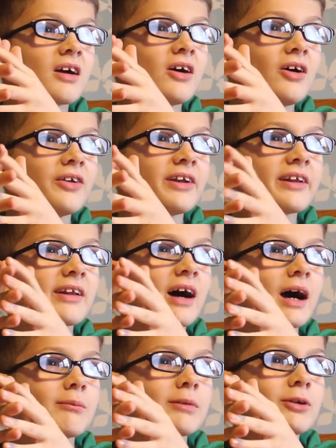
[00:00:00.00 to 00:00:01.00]
I can't
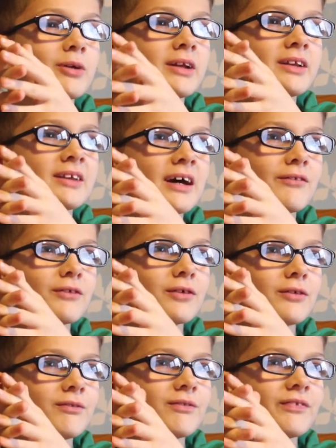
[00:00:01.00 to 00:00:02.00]
decide between
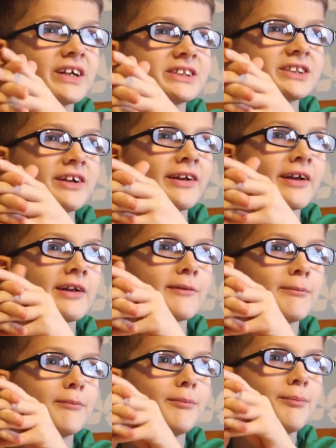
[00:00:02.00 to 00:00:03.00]
fish and
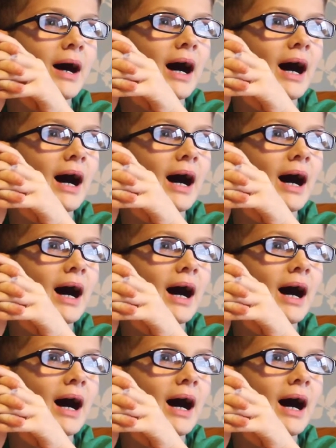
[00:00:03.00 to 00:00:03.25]
spam.